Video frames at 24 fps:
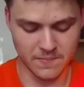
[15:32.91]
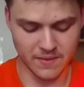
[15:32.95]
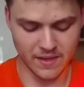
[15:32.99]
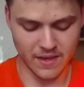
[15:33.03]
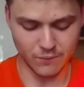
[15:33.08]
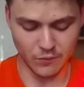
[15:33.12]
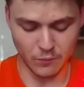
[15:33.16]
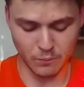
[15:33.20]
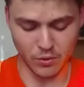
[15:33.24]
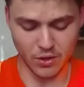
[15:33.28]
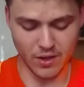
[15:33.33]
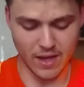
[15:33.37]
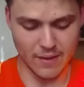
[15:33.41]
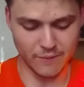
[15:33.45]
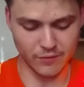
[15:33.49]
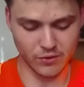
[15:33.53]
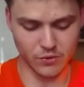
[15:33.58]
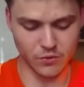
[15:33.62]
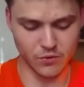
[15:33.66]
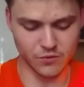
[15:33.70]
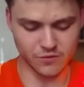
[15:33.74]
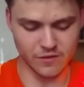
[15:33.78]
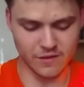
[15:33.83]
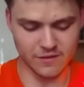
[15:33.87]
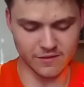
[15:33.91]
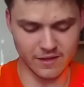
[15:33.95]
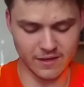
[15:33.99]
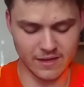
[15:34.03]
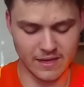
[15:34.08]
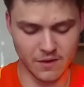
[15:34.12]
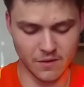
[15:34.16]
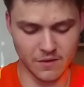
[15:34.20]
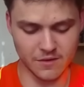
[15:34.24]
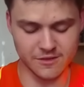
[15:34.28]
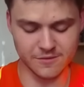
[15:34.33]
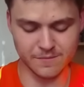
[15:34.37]
If you put evolutions in
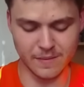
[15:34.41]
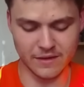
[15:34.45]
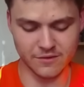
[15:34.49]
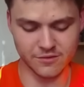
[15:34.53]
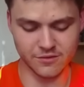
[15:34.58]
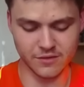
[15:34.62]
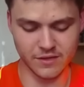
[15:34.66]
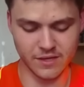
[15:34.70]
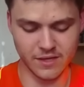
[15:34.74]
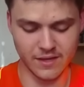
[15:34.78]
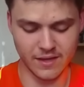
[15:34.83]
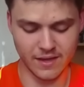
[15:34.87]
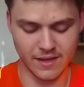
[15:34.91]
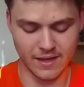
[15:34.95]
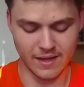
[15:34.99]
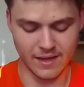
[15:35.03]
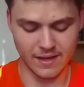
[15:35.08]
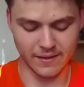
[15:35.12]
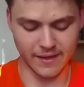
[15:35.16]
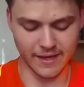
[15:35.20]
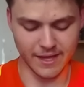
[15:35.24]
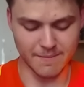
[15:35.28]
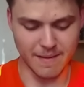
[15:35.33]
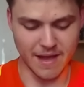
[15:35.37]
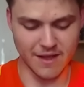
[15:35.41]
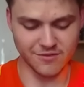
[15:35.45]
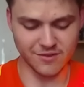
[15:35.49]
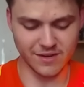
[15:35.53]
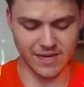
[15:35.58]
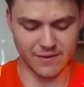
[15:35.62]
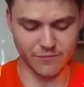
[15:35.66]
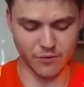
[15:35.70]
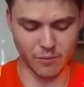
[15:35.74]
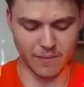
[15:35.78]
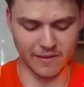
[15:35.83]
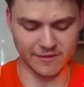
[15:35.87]
here especially, like imagine
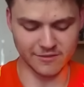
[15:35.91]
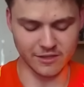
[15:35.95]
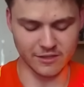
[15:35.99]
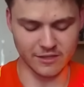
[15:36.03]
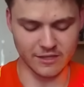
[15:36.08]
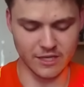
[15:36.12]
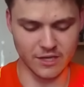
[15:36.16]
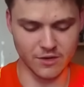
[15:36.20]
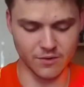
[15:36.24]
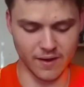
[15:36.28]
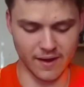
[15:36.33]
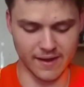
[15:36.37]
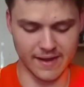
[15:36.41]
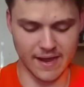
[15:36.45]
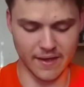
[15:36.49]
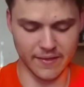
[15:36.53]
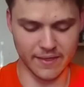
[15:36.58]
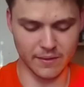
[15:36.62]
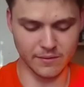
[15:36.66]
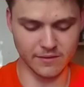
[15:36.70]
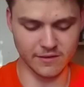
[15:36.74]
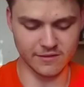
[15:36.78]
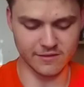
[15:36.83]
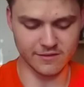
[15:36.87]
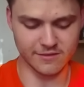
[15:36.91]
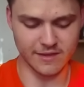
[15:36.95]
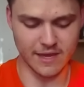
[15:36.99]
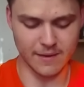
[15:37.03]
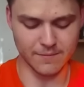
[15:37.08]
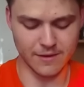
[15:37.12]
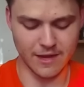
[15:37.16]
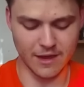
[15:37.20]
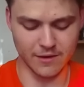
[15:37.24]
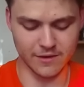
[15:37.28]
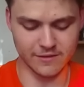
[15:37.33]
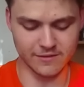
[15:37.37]
Evil Musketeer right now, that would just
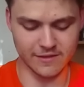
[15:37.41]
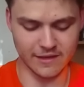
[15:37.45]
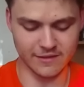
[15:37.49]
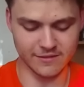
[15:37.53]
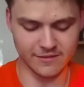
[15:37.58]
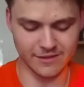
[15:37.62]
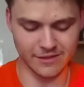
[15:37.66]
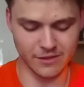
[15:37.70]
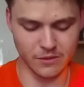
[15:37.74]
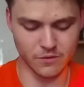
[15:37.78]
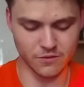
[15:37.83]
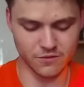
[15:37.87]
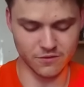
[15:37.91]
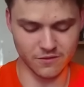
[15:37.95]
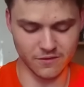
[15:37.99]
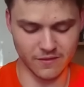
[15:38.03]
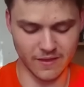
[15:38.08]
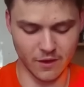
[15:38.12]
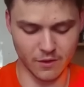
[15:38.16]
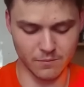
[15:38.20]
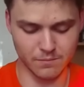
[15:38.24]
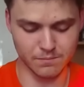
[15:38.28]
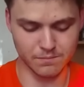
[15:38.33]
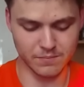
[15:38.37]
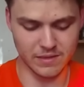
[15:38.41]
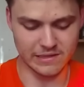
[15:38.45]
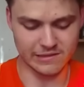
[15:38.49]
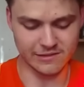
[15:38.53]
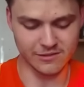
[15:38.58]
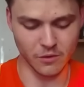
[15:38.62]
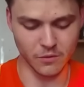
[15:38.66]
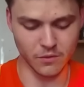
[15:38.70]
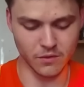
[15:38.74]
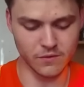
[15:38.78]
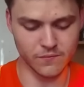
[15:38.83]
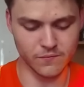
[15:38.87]
snipe down his Executioner, that would be
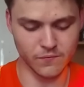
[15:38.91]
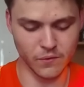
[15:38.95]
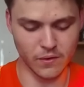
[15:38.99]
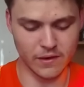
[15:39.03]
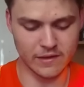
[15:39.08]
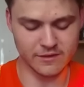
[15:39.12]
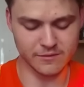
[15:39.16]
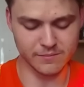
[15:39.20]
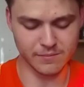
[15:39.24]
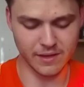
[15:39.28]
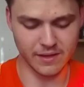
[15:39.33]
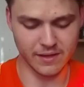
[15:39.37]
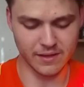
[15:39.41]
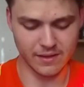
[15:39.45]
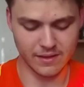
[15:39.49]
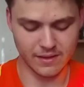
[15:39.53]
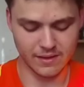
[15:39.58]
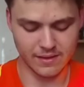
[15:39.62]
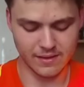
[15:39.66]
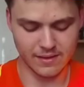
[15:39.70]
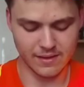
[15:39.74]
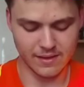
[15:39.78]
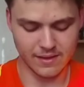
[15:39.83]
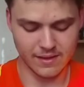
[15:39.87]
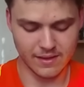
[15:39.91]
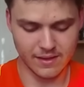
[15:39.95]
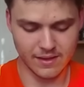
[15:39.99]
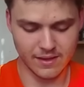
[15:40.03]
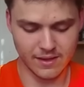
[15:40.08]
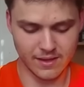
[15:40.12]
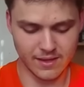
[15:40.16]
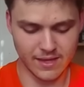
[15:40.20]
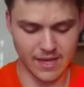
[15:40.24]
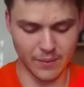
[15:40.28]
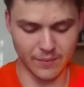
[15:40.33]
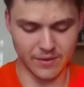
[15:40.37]
so good for us, but
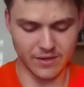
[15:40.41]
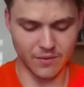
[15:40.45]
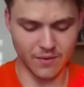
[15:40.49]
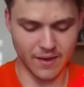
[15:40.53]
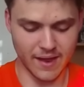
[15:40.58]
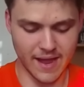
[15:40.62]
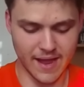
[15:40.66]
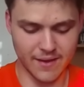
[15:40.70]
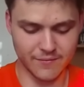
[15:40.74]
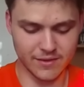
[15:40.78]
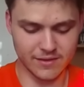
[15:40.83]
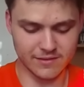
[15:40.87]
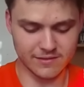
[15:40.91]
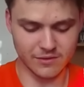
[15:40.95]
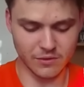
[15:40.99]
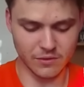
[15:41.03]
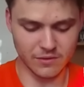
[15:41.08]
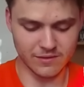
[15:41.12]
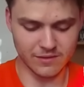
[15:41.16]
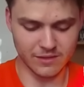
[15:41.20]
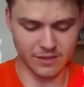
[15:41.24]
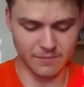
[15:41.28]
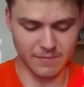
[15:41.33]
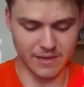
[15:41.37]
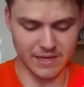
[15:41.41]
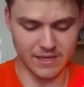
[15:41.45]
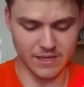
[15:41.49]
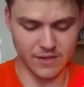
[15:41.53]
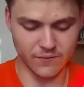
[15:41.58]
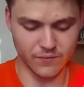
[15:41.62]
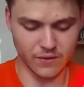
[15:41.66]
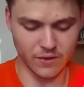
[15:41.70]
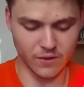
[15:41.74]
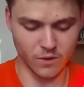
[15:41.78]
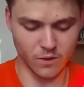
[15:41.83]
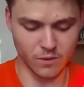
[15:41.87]
yeah, we don't have it, so it's a little bit
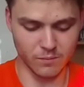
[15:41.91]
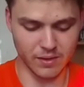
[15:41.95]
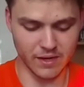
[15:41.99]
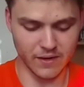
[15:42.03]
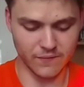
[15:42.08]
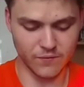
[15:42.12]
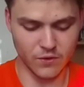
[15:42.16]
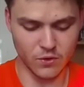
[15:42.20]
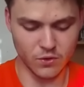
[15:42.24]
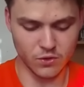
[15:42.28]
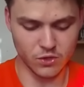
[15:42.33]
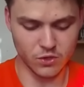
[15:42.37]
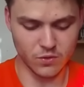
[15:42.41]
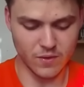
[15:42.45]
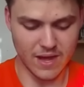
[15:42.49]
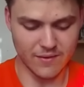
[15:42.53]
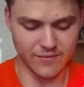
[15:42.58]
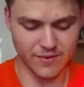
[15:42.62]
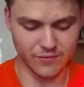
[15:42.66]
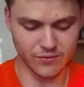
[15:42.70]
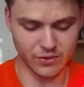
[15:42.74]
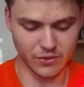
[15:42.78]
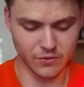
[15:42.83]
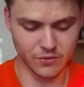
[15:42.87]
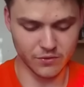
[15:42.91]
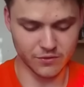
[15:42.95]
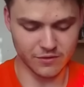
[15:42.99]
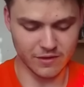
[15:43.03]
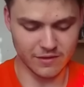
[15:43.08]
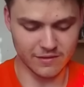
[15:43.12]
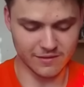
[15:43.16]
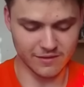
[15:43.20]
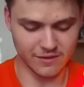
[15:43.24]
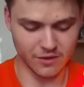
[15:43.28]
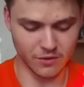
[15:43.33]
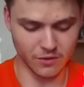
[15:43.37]
difficult, but if you do have
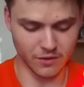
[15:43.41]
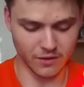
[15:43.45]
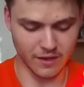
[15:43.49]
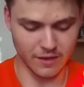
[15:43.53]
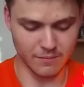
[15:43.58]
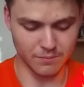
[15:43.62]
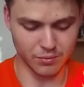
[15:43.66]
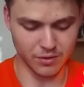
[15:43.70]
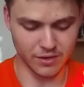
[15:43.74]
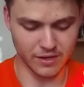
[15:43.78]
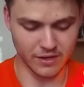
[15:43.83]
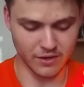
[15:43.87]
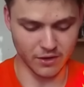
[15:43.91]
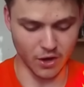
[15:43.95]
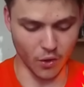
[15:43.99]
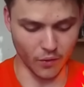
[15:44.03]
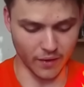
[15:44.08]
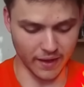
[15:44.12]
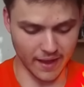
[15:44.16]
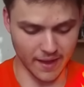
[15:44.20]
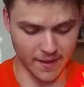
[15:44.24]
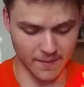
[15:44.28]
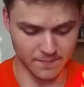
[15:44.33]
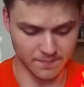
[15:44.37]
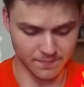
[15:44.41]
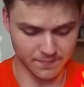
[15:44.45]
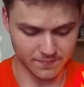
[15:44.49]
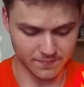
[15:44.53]
evolutions, you're looking pretty good. Okay.